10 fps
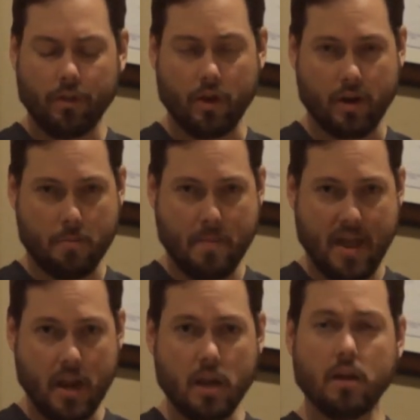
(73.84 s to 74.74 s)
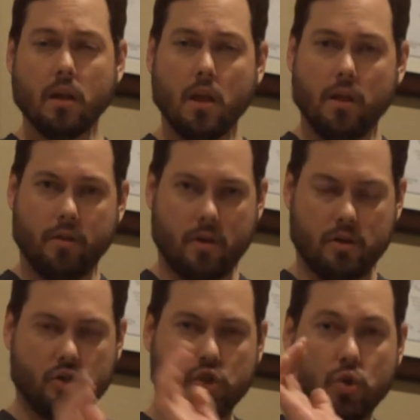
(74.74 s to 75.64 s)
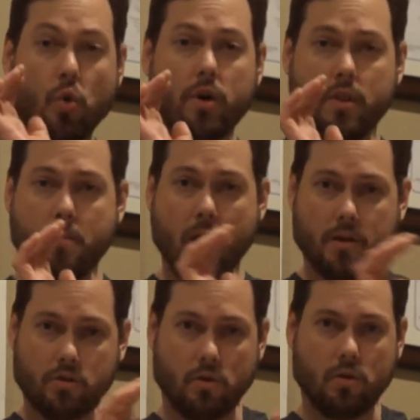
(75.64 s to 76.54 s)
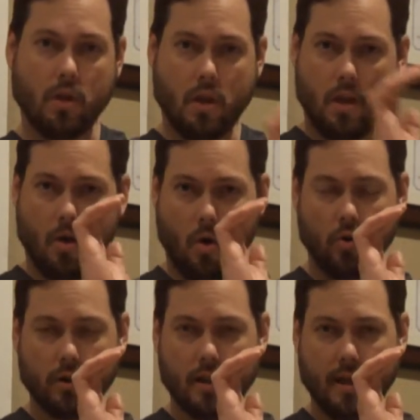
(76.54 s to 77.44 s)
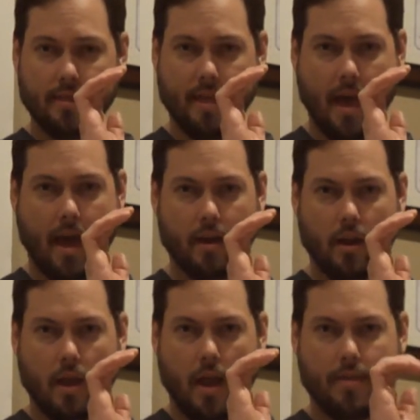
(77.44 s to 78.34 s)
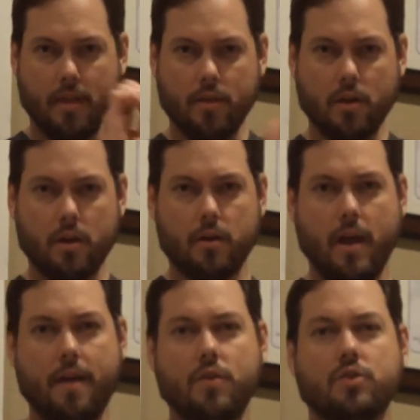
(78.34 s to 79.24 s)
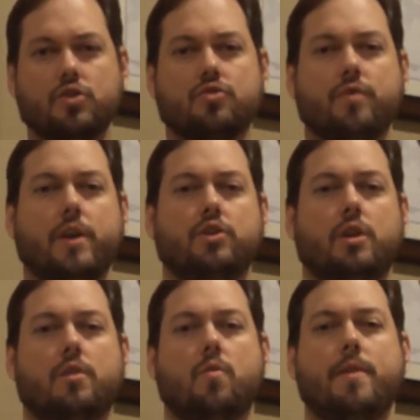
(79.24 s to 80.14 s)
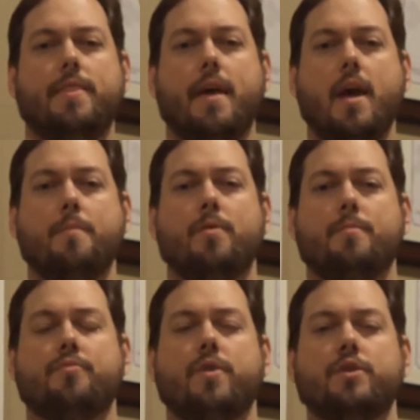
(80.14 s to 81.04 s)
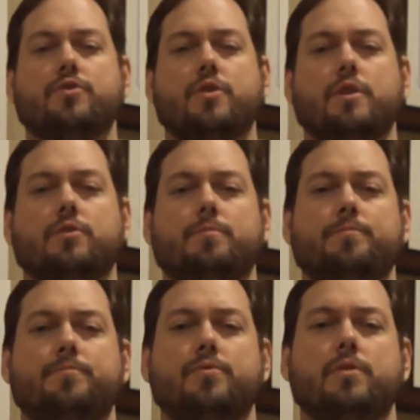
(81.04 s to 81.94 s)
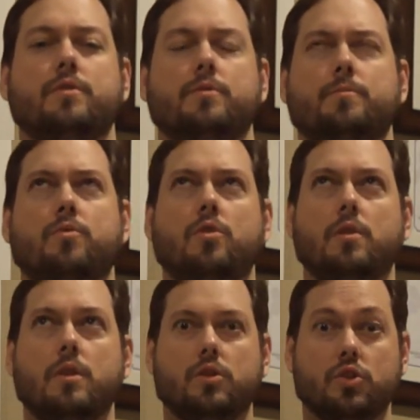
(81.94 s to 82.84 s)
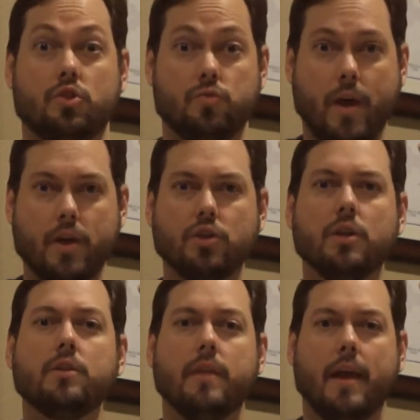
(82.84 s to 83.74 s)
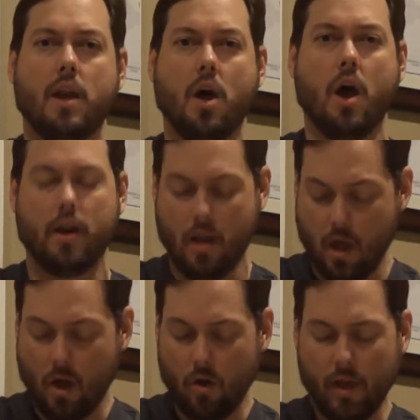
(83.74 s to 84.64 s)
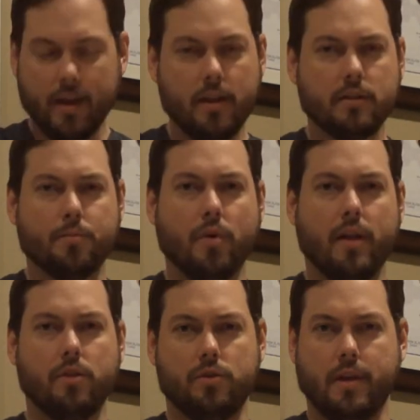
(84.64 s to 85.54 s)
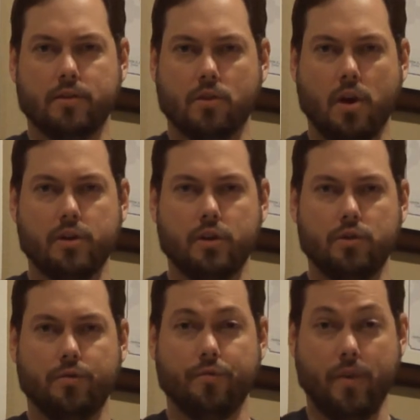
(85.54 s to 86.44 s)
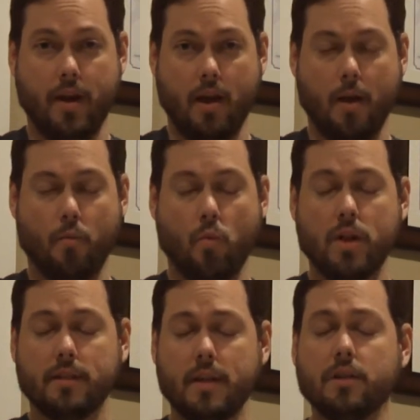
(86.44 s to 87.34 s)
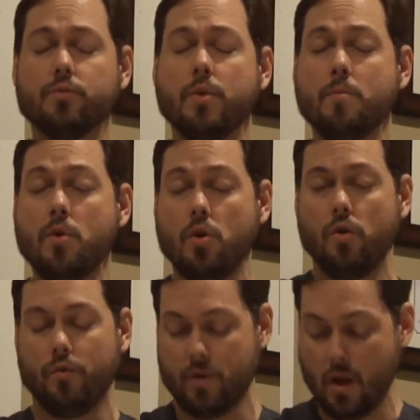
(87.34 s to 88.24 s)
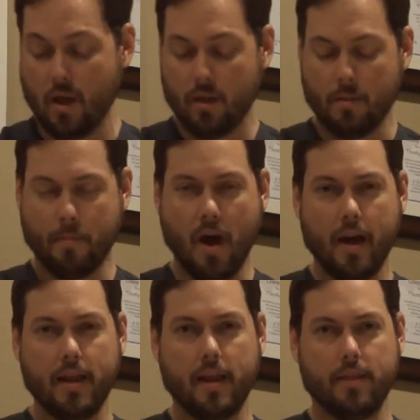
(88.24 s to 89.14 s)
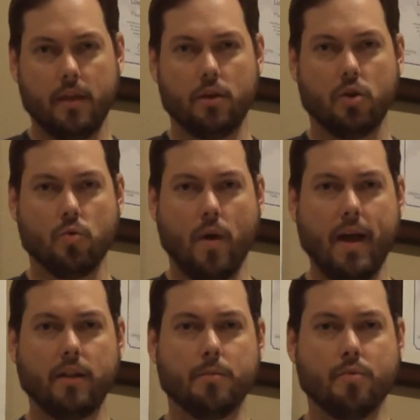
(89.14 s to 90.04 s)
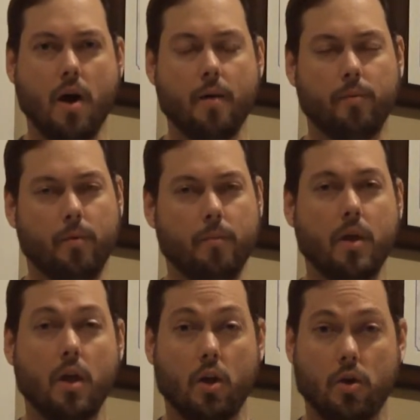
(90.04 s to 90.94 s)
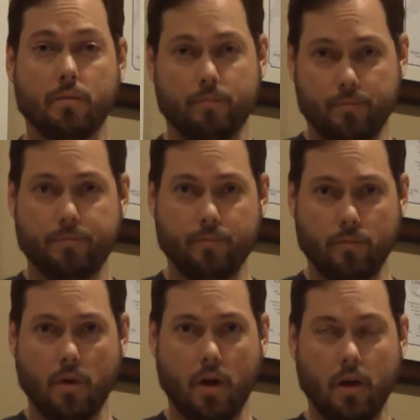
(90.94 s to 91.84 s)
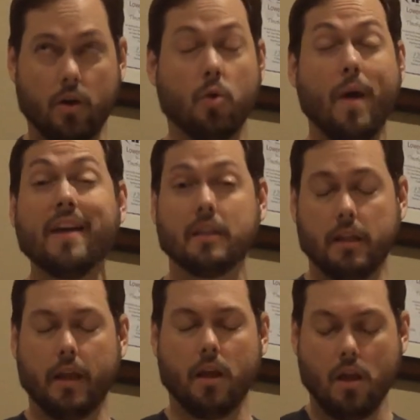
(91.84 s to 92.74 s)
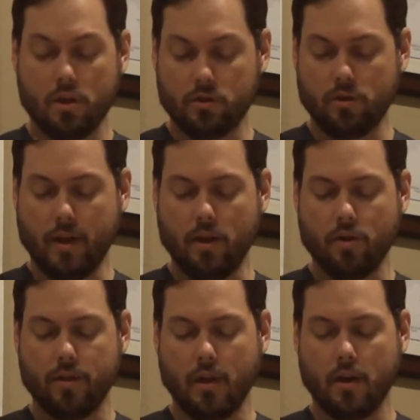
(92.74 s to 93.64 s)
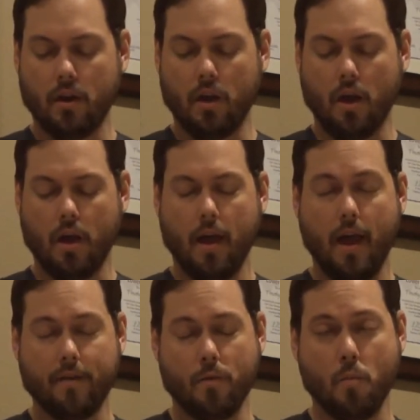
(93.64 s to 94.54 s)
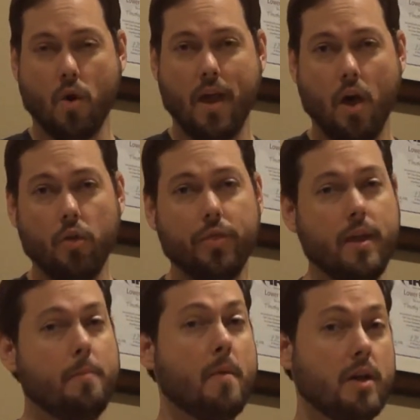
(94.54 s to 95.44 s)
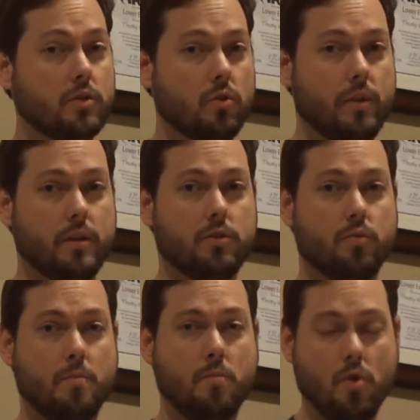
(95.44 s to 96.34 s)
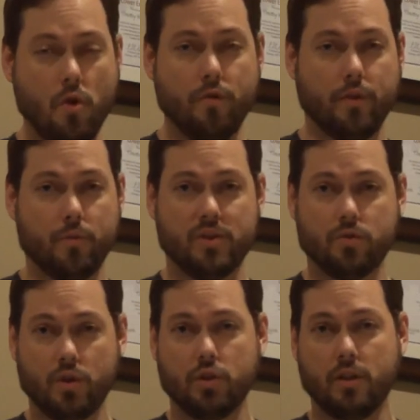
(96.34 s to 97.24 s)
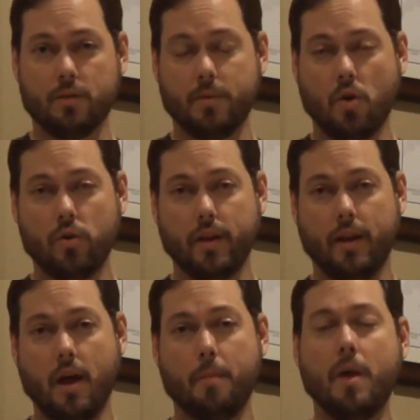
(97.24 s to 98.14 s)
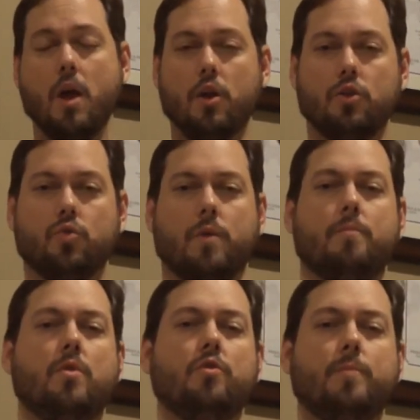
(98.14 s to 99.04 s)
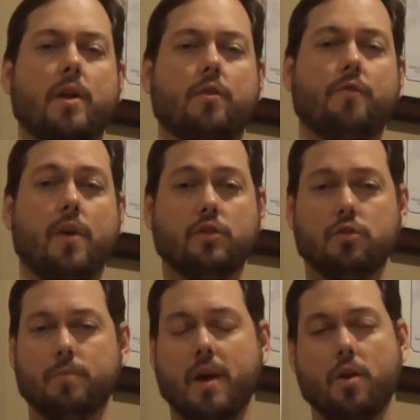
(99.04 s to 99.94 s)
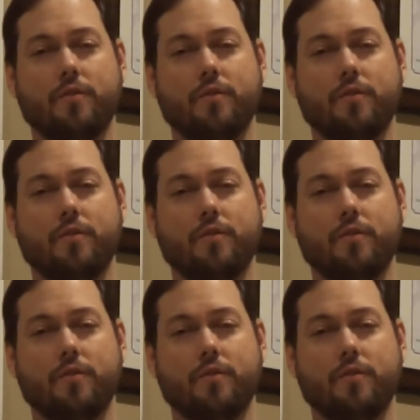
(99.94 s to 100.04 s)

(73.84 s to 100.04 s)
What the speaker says: They're going to pin it, they're going to shorten the muscle, hold it like that, and then they're going to have you stretch it while they put pressure and pull a little stretch into that knot. The whole idea is to break loose that scar tissue, free it up. Once it's removed, the body can then correct the problem correctly, so that you then have a more healthy muscle that's removed, or the restriction that's been holding it up. The joint moves better, it functions better.